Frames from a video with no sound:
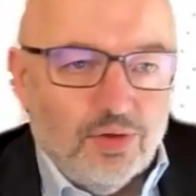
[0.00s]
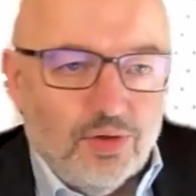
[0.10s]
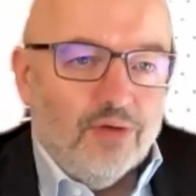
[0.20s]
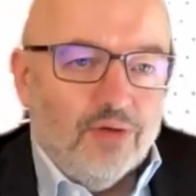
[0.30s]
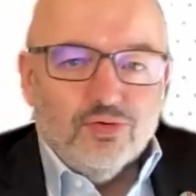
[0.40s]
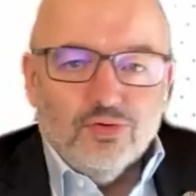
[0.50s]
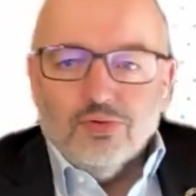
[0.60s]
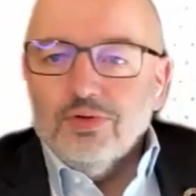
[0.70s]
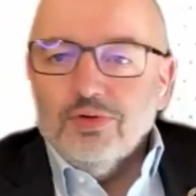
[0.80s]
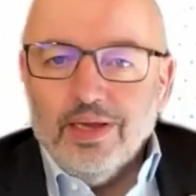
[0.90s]
Good
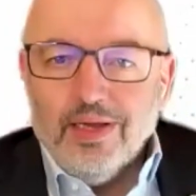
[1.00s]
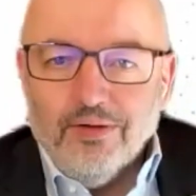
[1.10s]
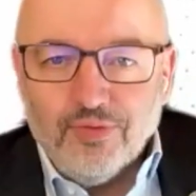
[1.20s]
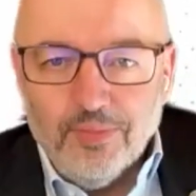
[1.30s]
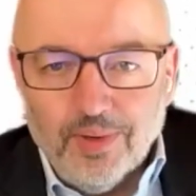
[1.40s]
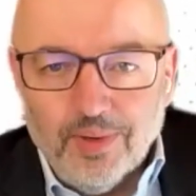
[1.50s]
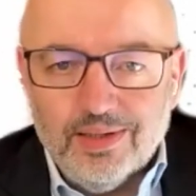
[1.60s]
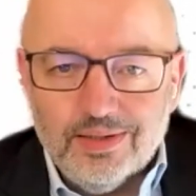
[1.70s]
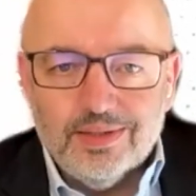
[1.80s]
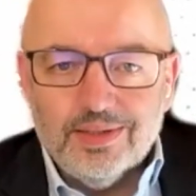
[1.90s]
afternoon, good day,
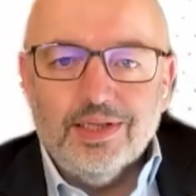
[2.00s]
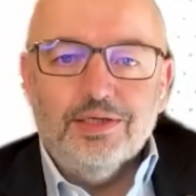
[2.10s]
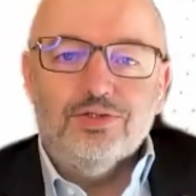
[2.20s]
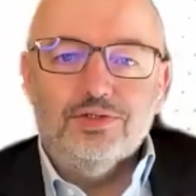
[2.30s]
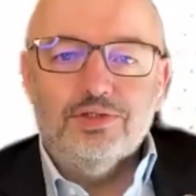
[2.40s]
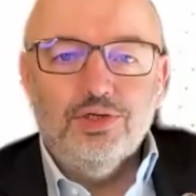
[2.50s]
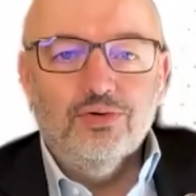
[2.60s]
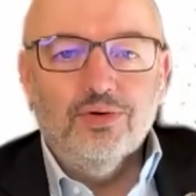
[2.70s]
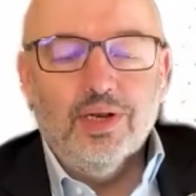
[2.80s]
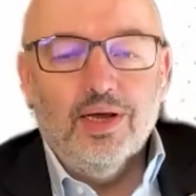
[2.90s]
everybody. Nice to
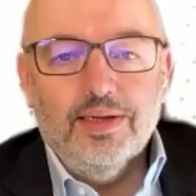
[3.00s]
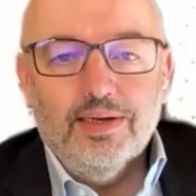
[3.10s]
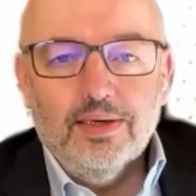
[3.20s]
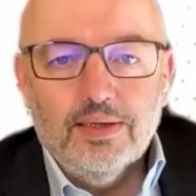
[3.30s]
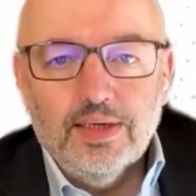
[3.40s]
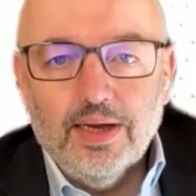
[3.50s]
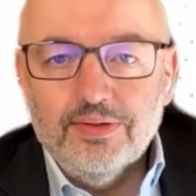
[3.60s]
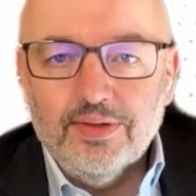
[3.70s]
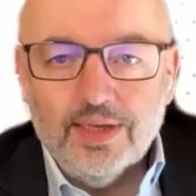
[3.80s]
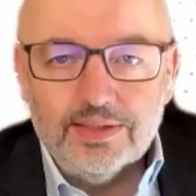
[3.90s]
see you online.
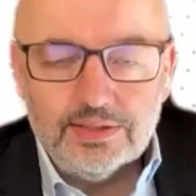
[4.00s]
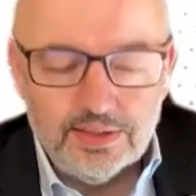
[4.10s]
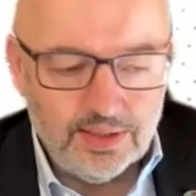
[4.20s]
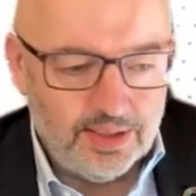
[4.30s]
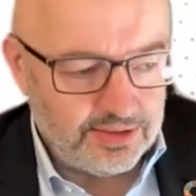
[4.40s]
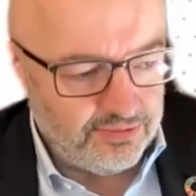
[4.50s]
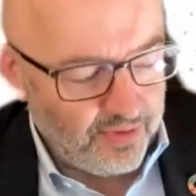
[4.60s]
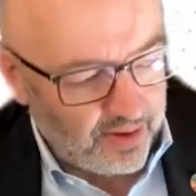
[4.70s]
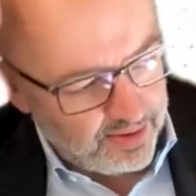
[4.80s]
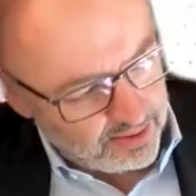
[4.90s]
I think it's a
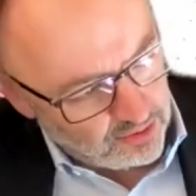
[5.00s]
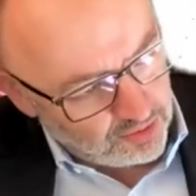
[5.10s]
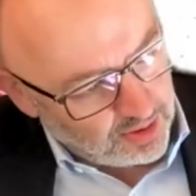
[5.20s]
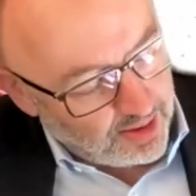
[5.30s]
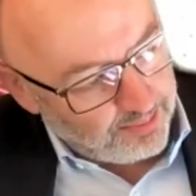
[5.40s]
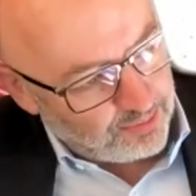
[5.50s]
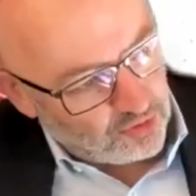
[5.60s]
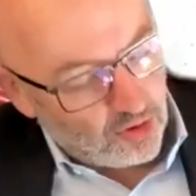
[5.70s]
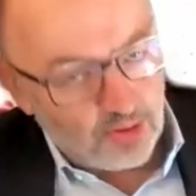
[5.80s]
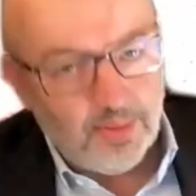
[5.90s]
very good time
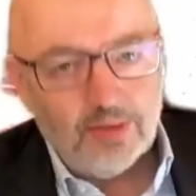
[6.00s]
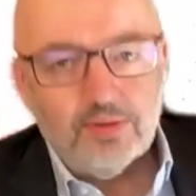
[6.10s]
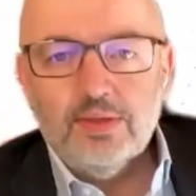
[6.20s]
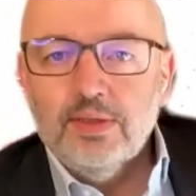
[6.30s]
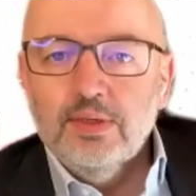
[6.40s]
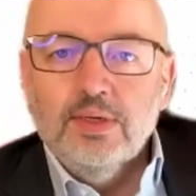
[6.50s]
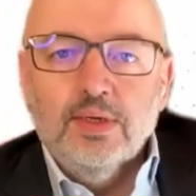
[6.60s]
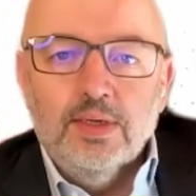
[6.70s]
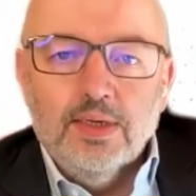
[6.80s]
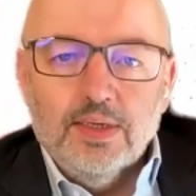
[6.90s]
to talk about
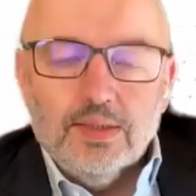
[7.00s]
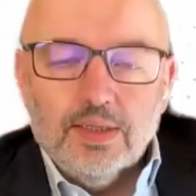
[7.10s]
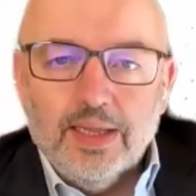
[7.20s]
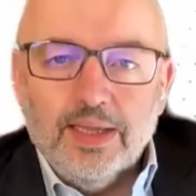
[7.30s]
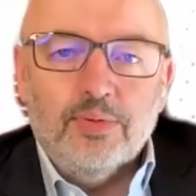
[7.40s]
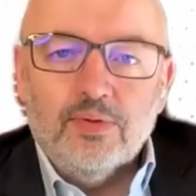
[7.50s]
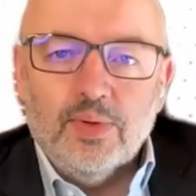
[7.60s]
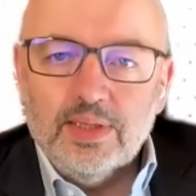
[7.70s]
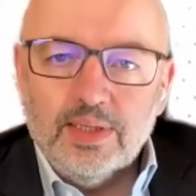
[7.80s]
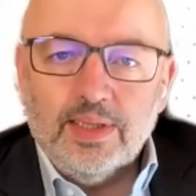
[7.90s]
the link
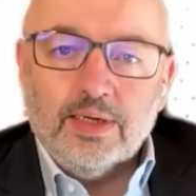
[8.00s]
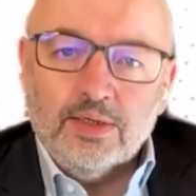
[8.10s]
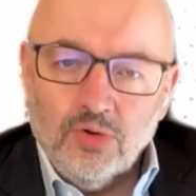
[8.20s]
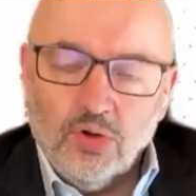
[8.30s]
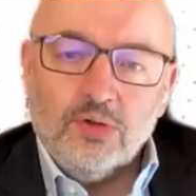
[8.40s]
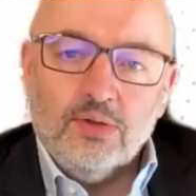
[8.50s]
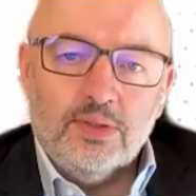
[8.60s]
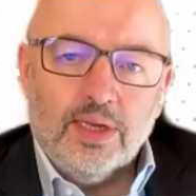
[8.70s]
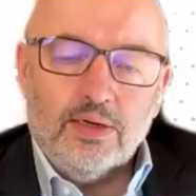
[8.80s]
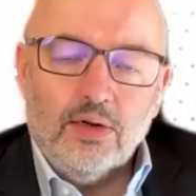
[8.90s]
between
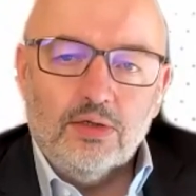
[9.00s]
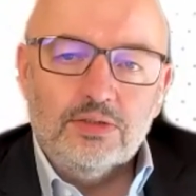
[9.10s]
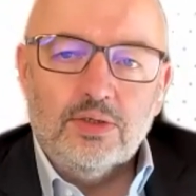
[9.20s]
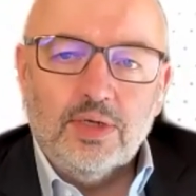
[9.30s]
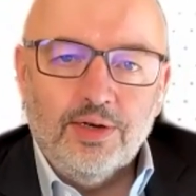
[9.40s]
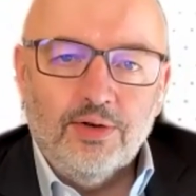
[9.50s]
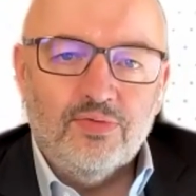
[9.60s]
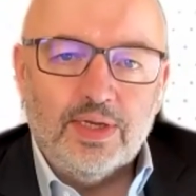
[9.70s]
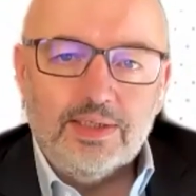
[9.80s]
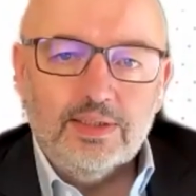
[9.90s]
technological
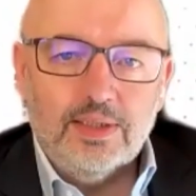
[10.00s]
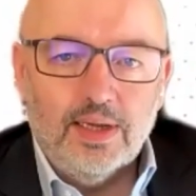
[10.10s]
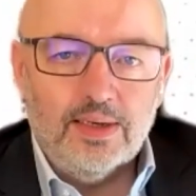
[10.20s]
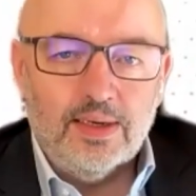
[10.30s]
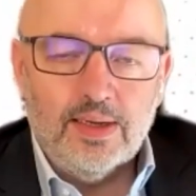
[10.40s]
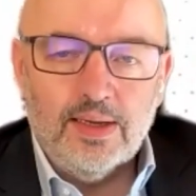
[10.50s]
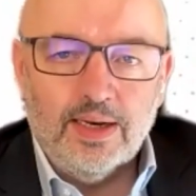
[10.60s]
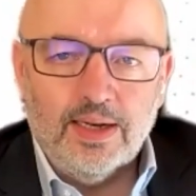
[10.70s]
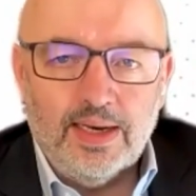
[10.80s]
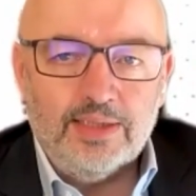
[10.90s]
innovation and
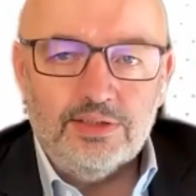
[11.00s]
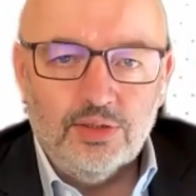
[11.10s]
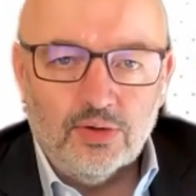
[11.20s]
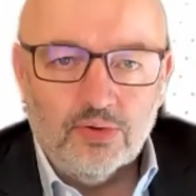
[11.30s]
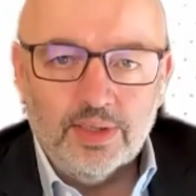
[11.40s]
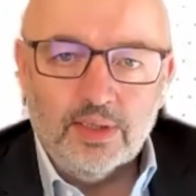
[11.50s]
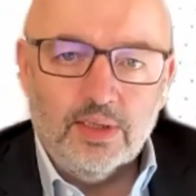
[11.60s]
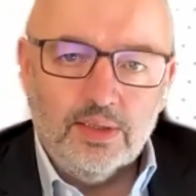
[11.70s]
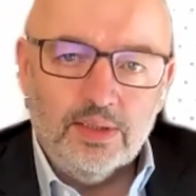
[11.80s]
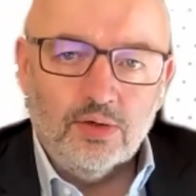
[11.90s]
a net zero
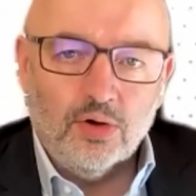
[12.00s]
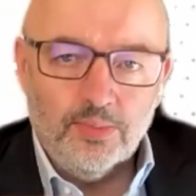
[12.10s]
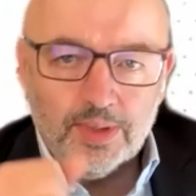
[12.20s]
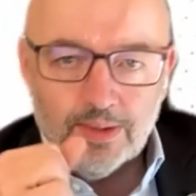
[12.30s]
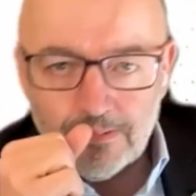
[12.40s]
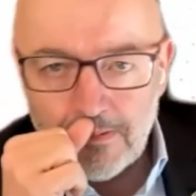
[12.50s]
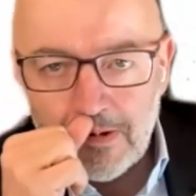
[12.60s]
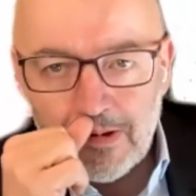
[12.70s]
economy.